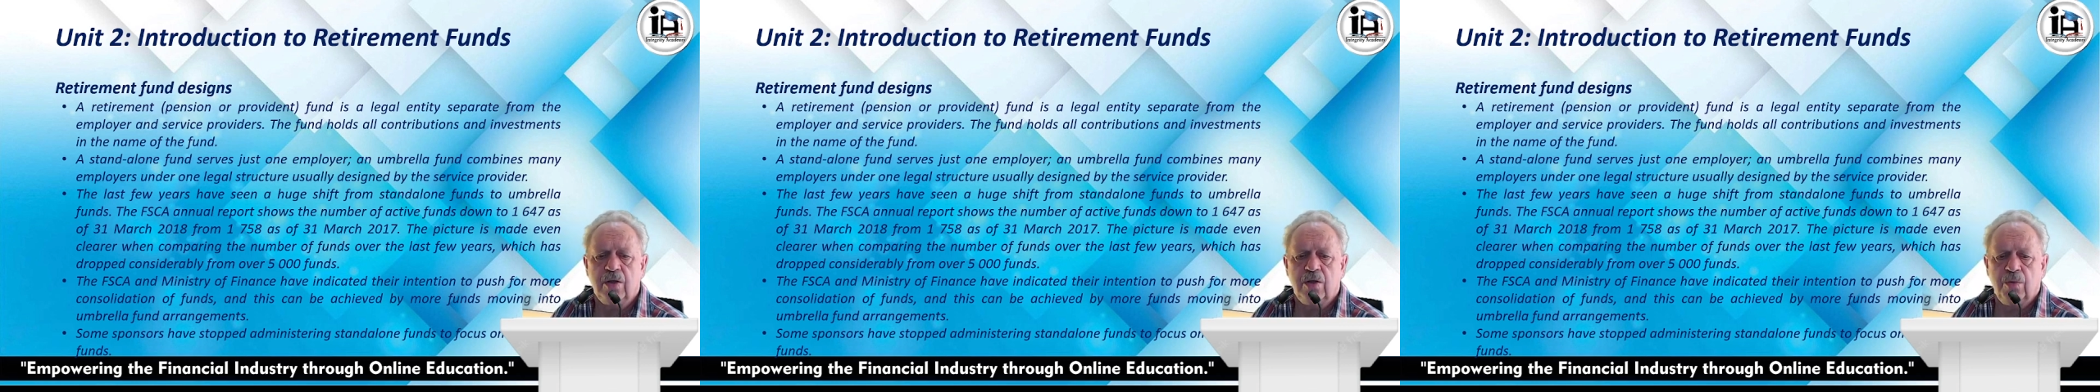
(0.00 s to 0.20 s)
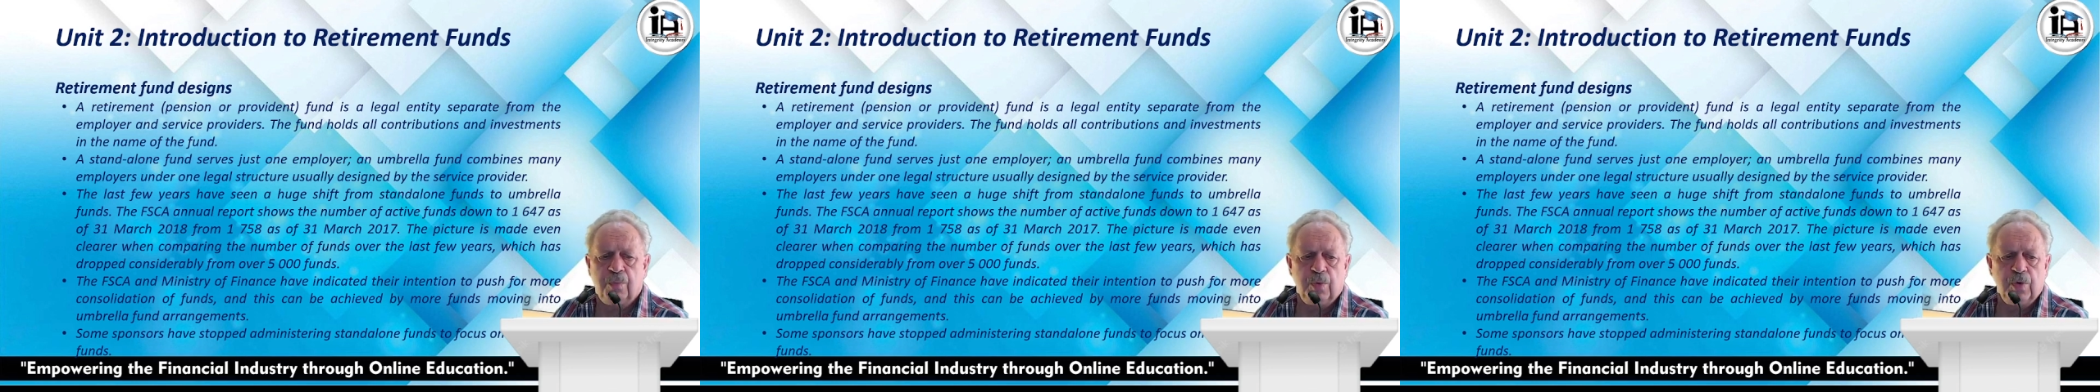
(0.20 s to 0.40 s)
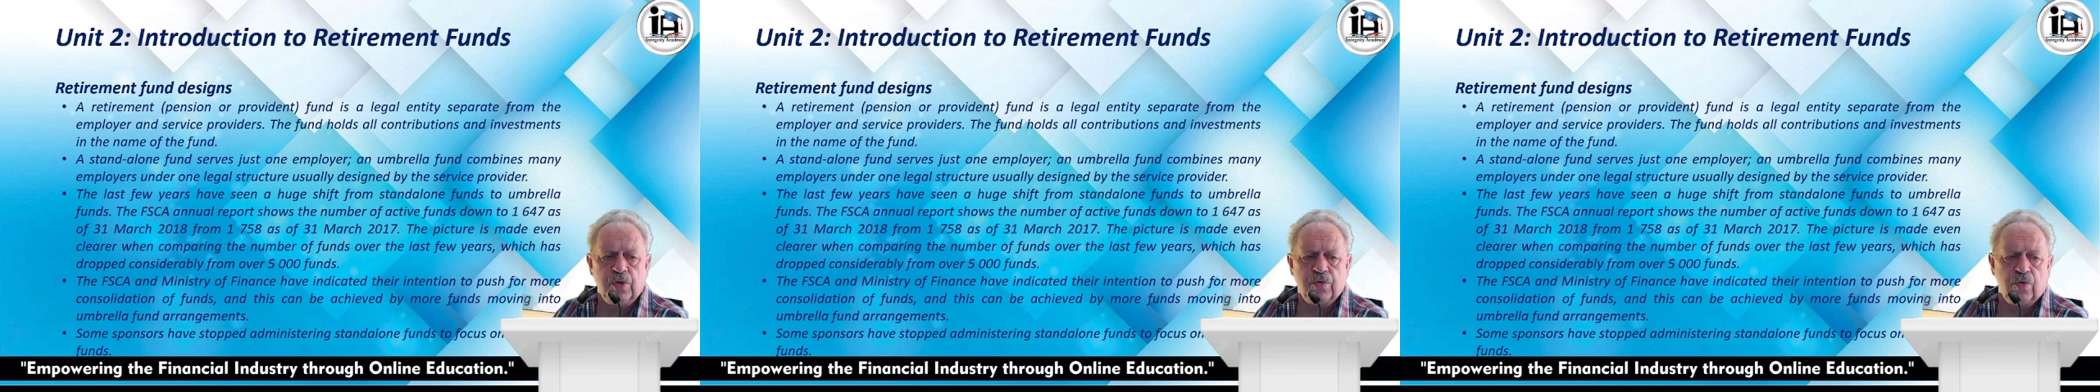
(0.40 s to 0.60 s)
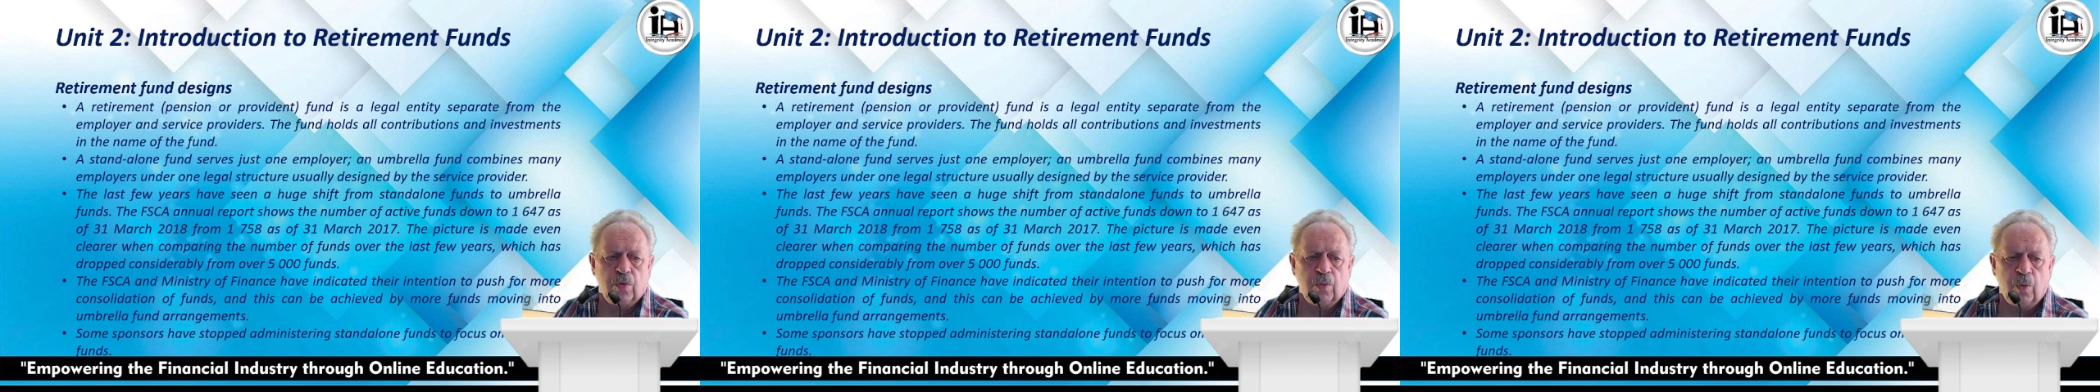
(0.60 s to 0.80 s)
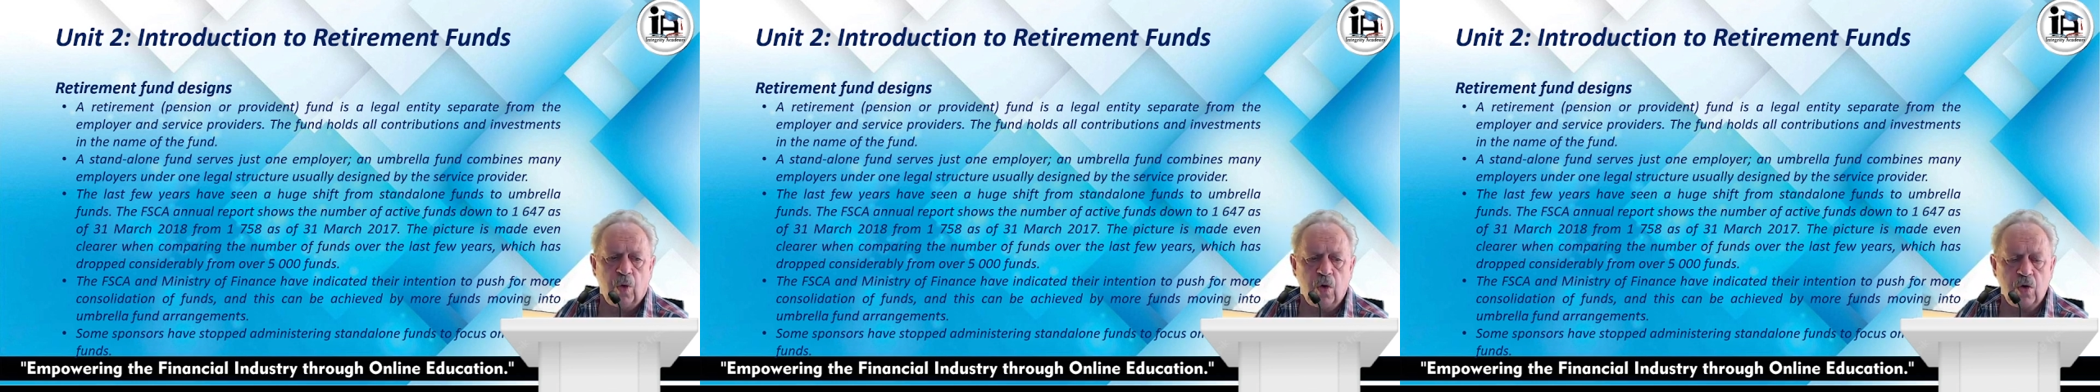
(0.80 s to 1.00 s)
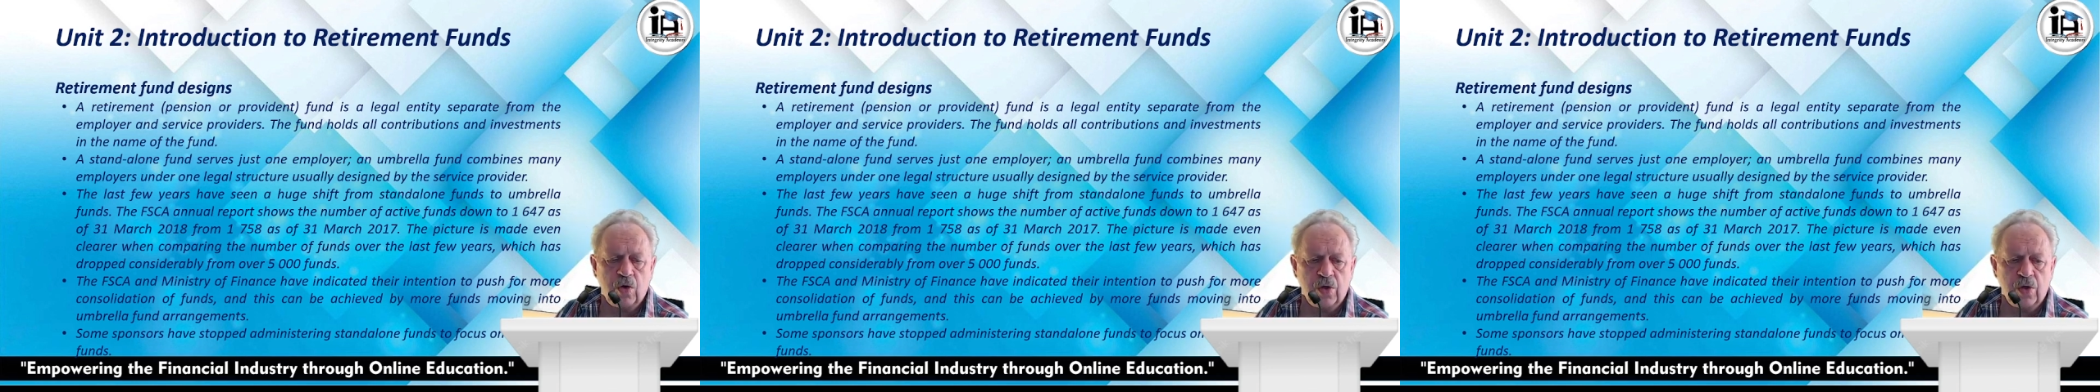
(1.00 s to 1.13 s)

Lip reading: to push for more